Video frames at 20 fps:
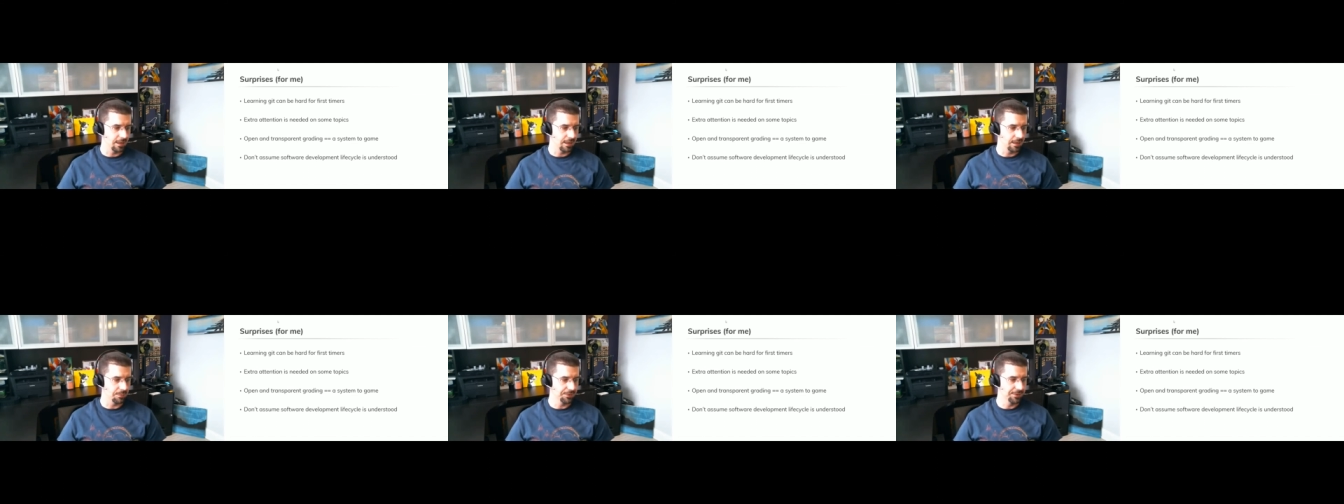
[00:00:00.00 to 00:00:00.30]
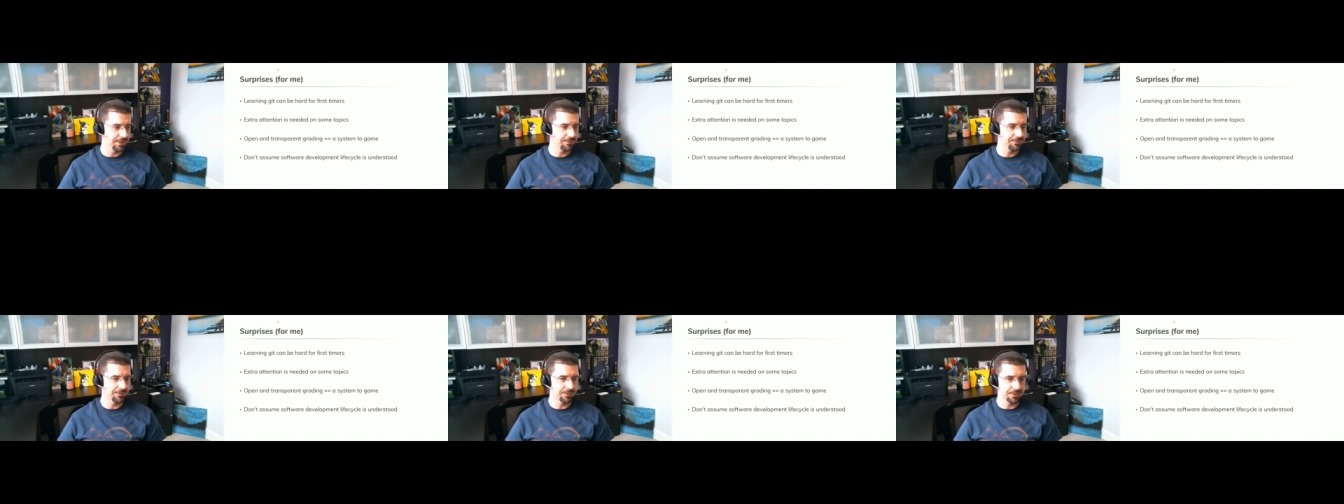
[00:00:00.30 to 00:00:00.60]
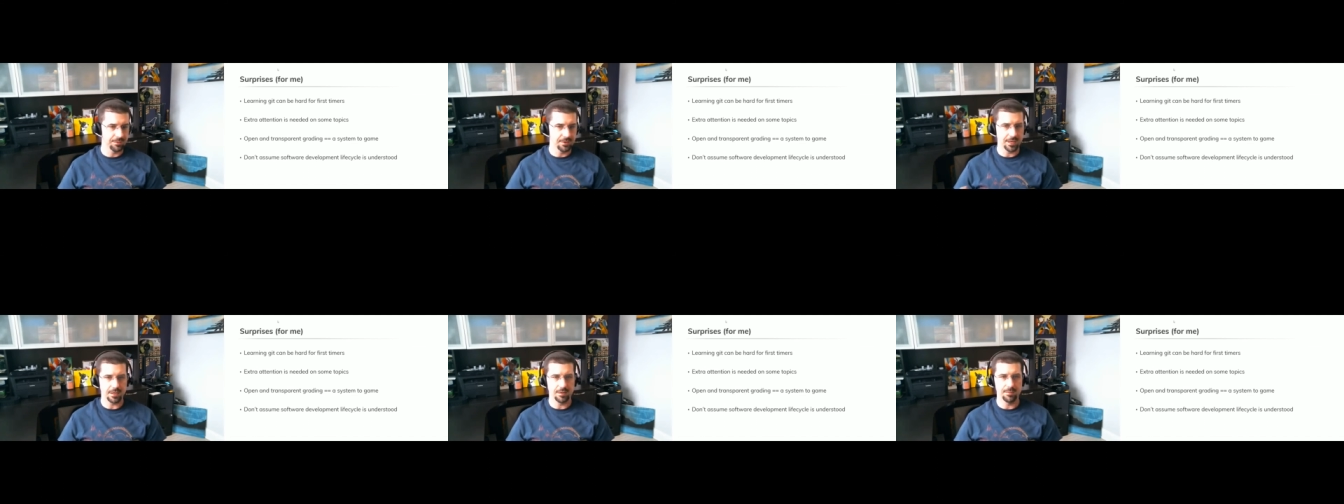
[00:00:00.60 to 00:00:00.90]
I will
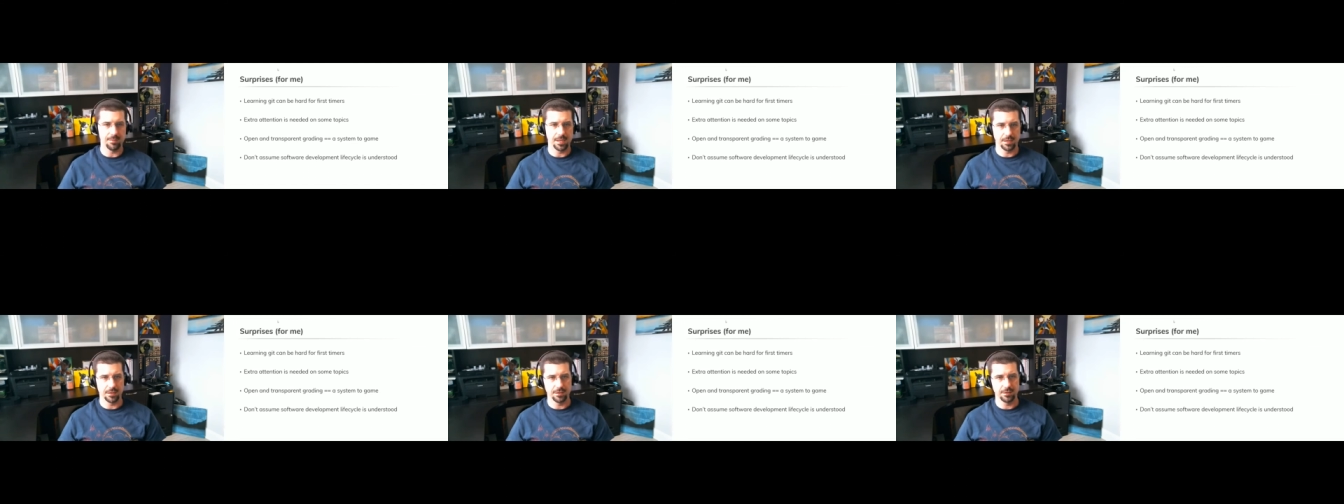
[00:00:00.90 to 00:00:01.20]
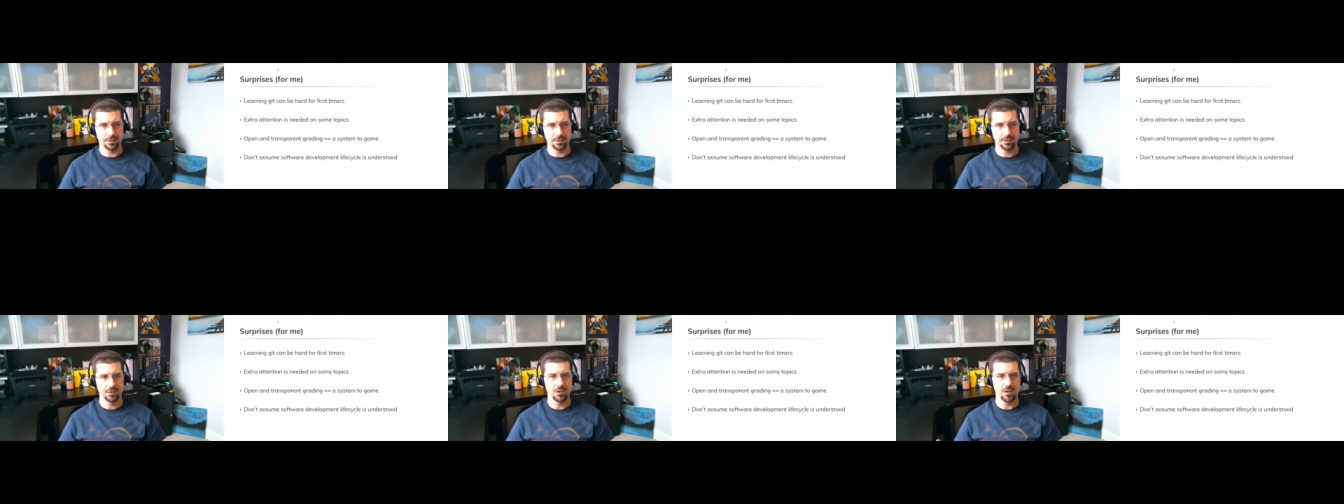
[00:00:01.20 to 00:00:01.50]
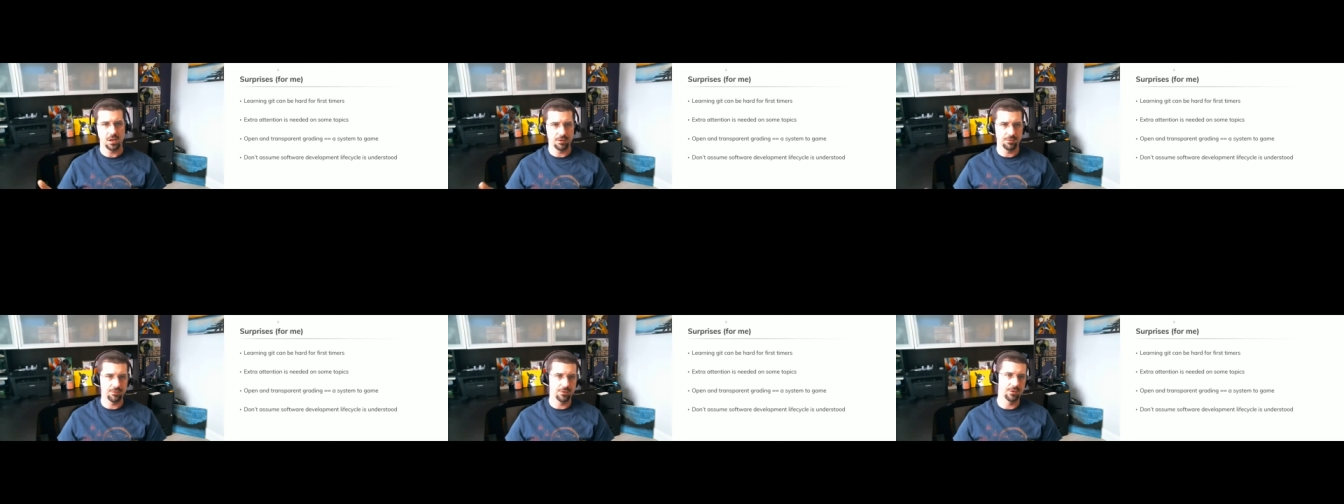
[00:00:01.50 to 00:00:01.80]
definitely recommend
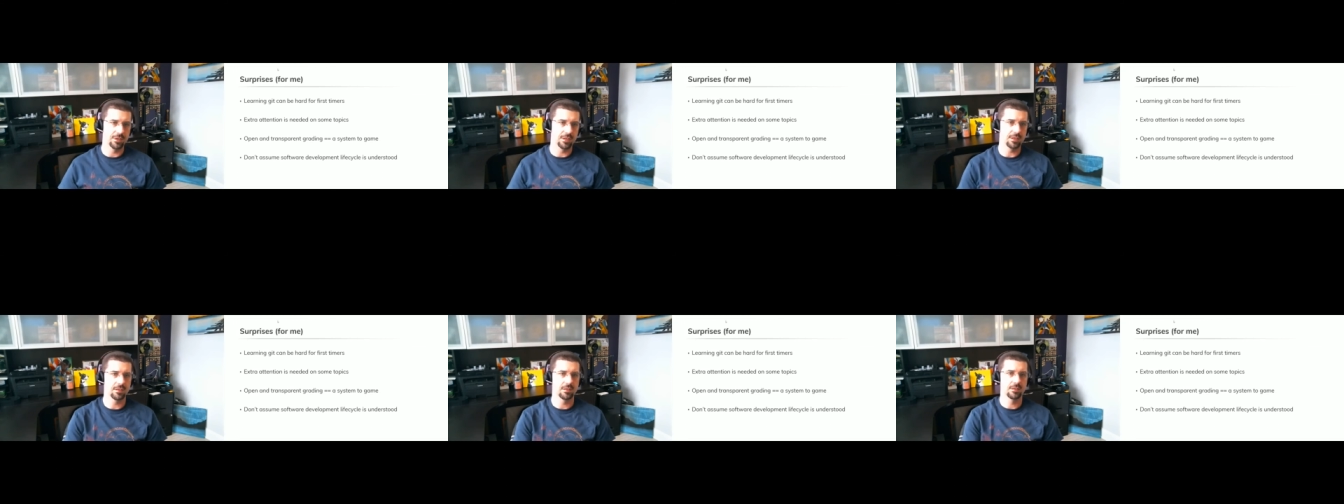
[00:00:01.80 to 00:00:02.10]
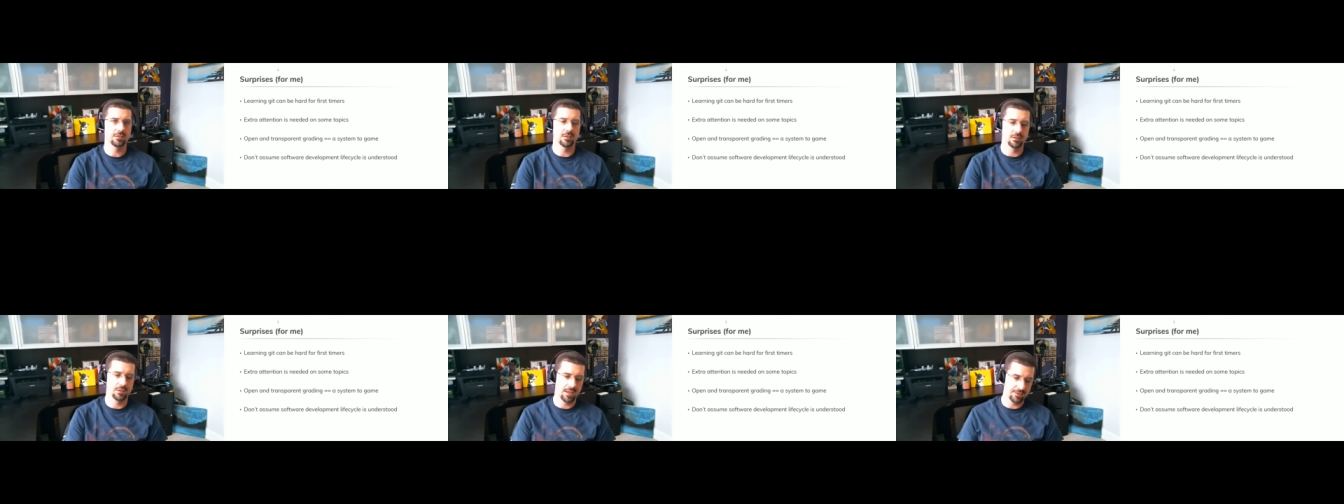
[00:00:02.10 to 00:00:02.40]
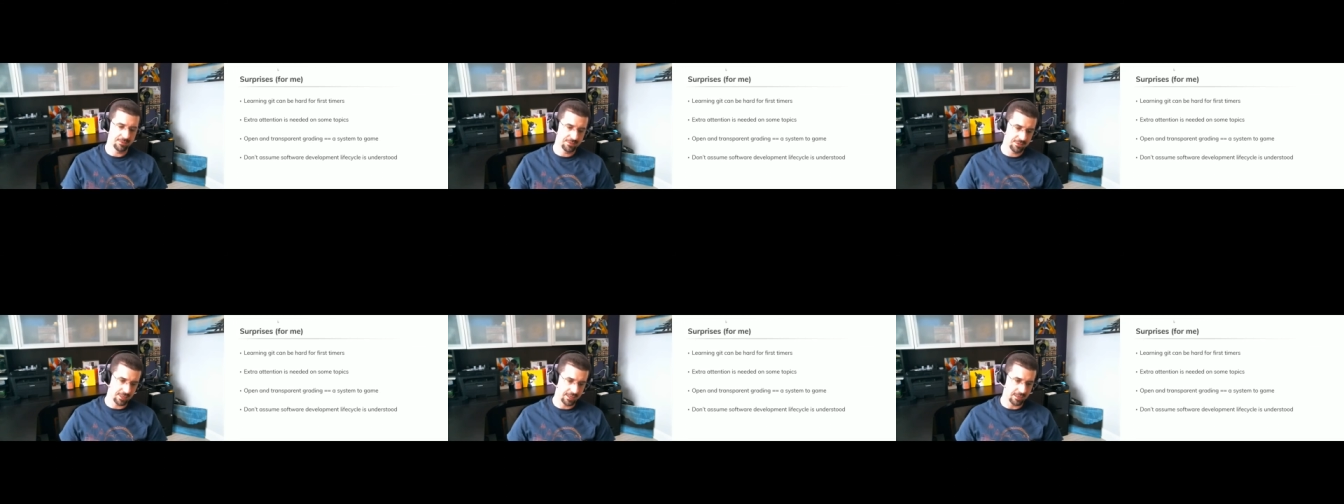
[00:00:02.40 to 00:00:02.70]
covering the
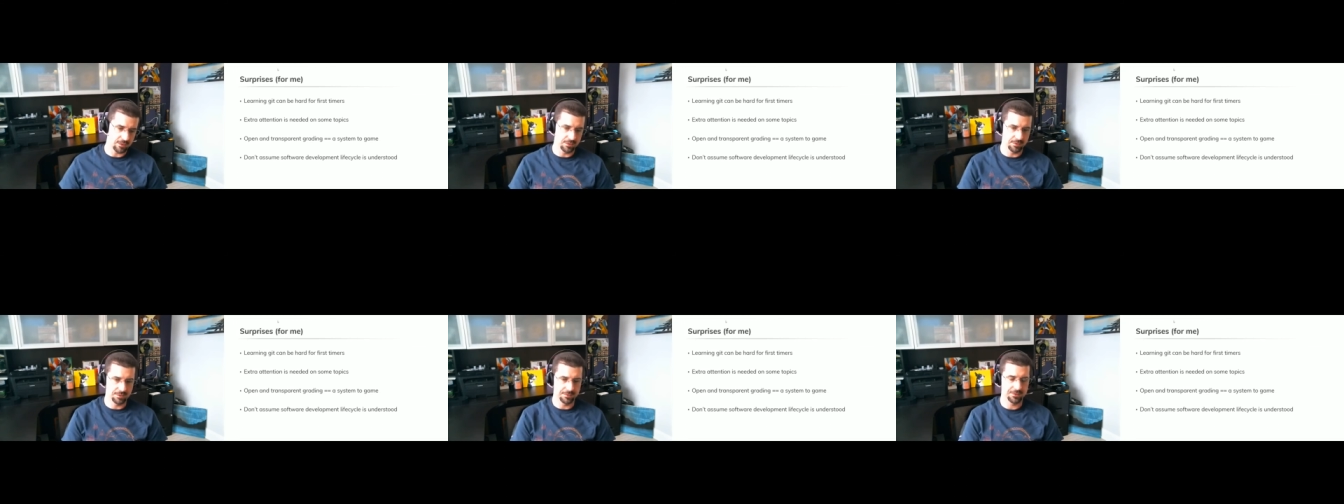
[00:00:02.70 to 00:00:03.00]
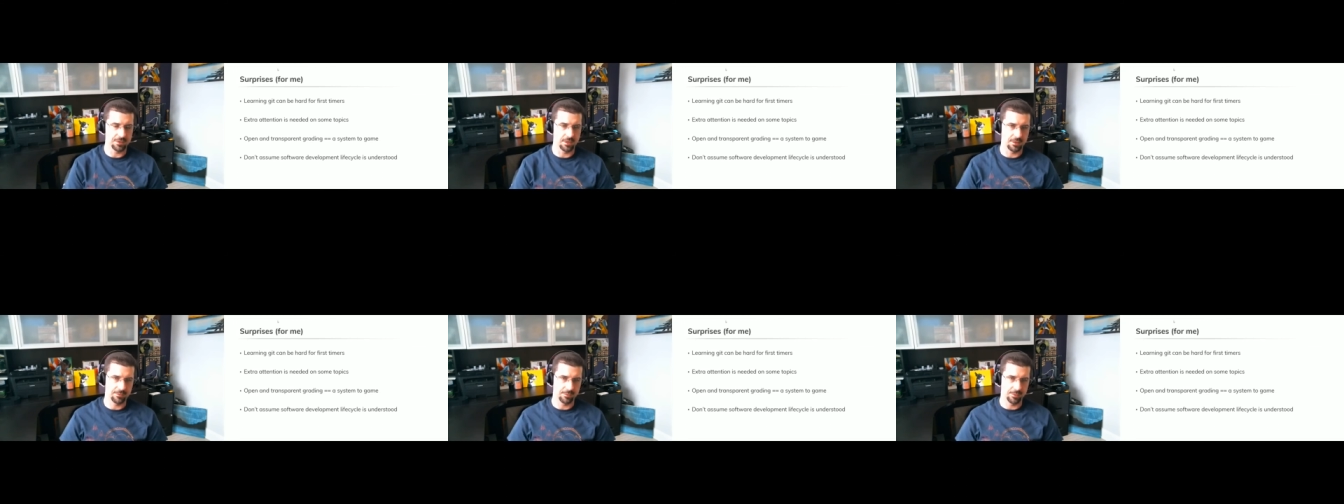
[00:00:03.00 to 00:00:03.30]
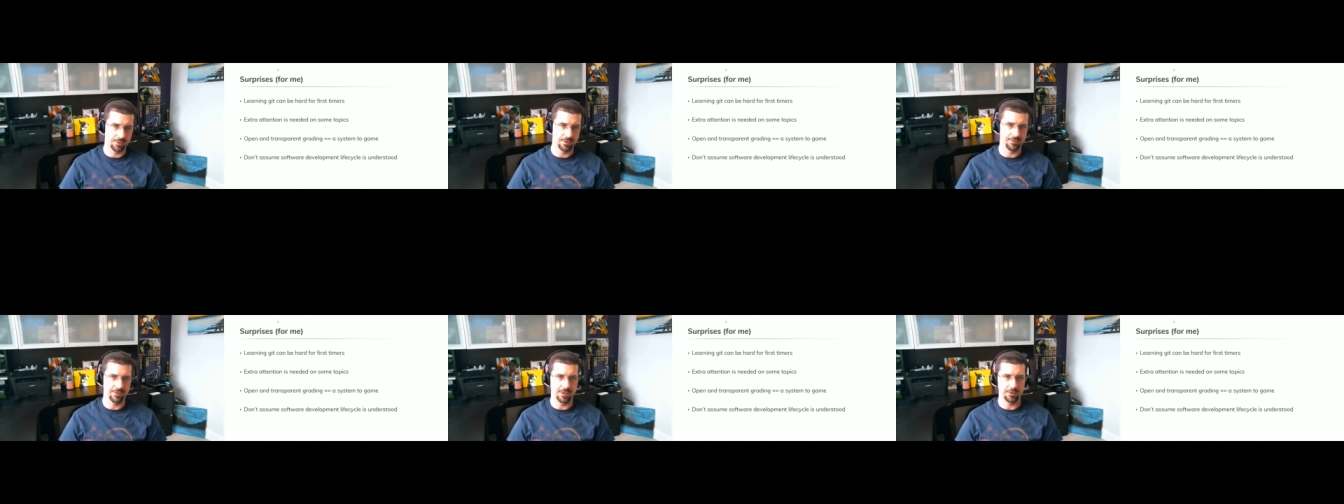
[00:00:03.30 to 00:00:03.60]
lifecycle of
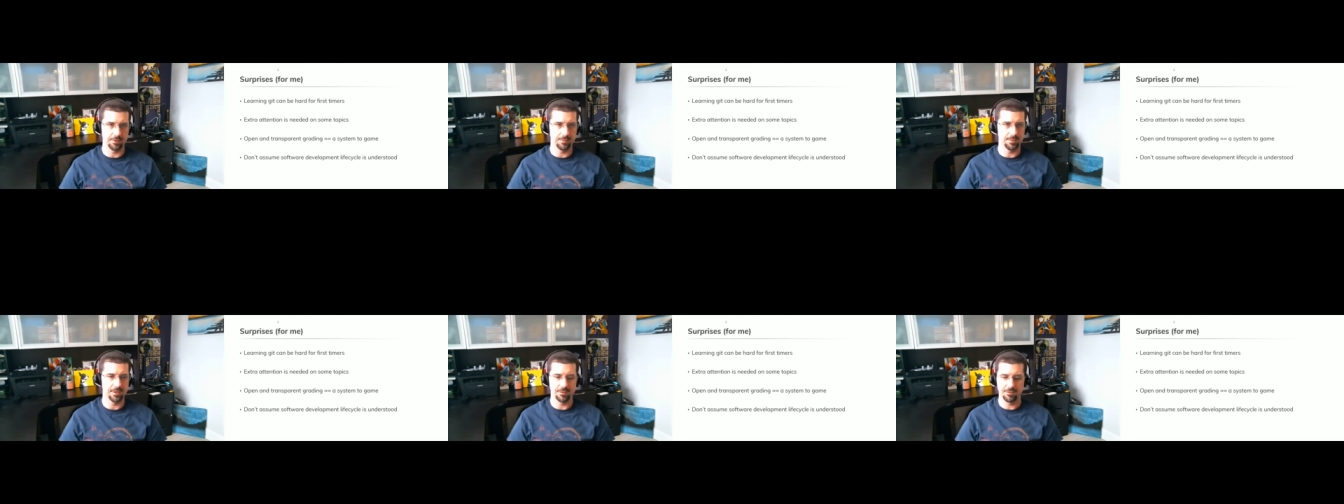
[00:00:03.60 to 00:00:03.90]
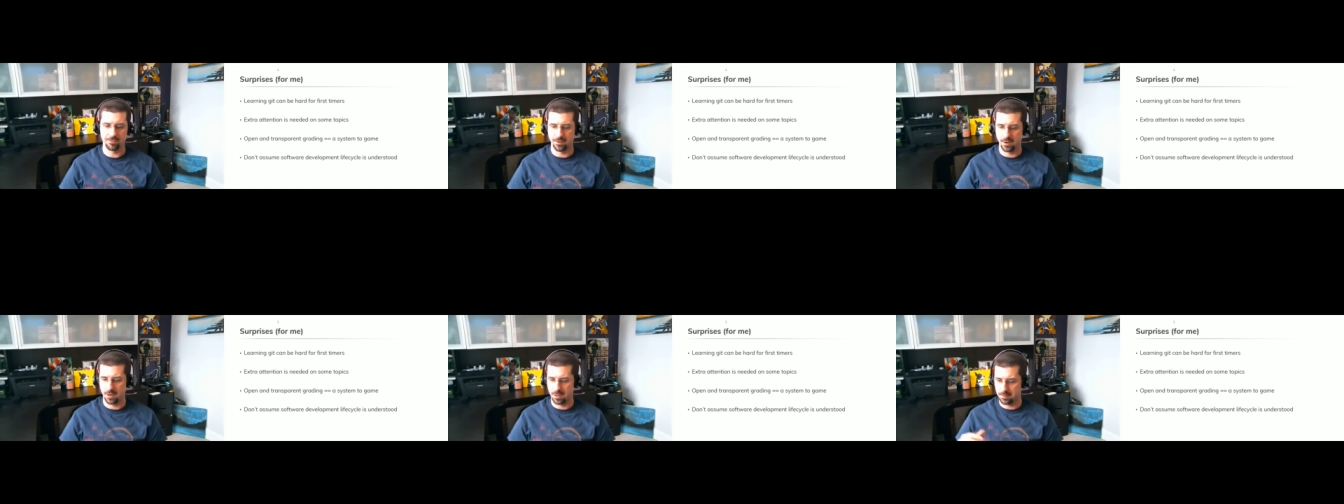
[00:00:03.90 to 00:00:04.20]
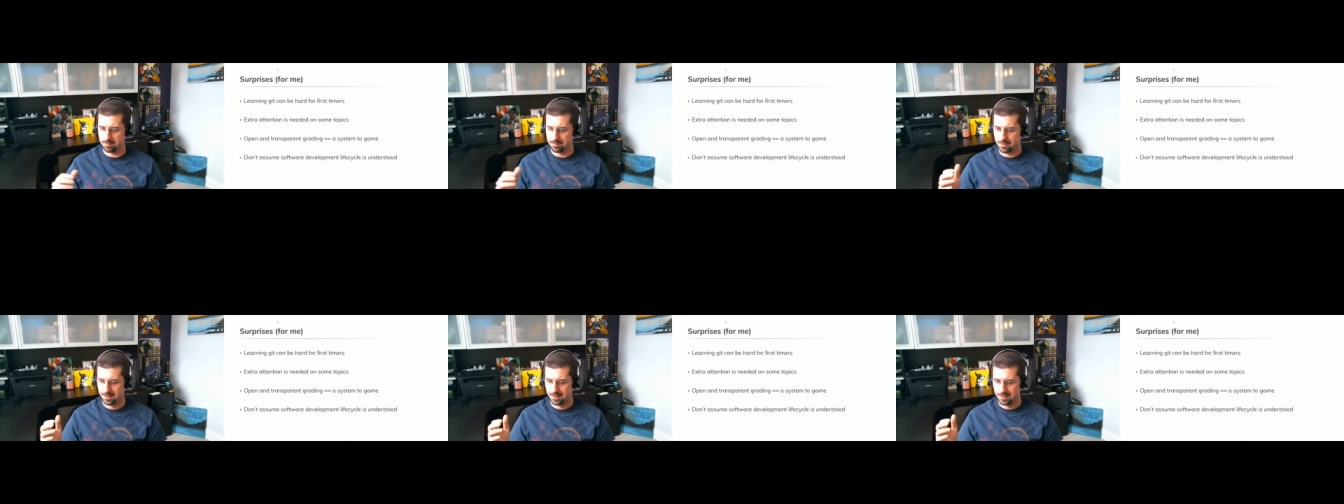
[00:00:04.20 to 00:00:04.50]
software development
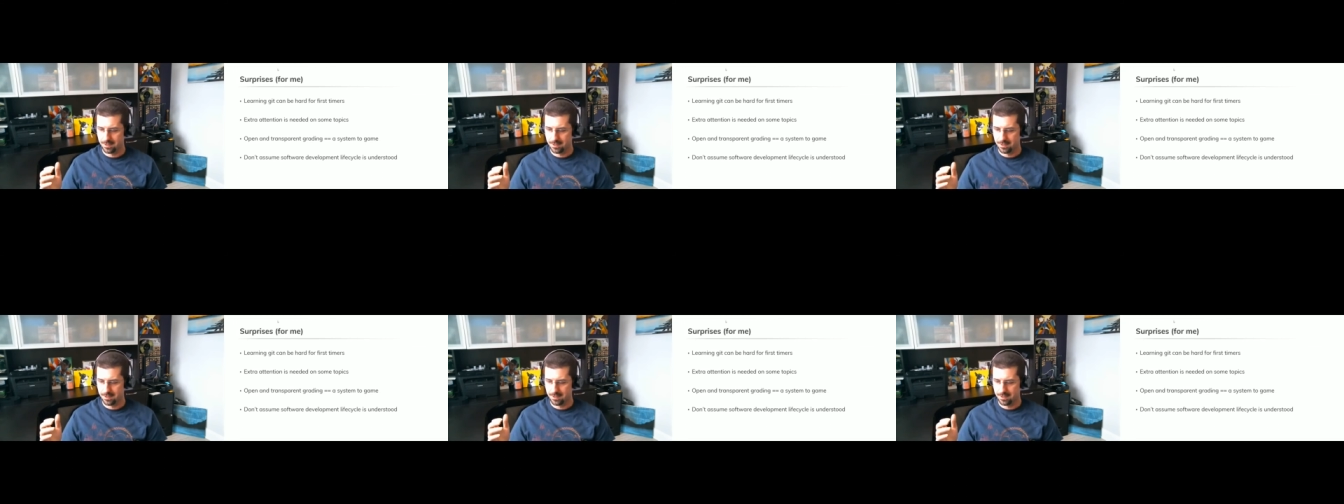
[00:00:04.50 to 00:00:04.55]
from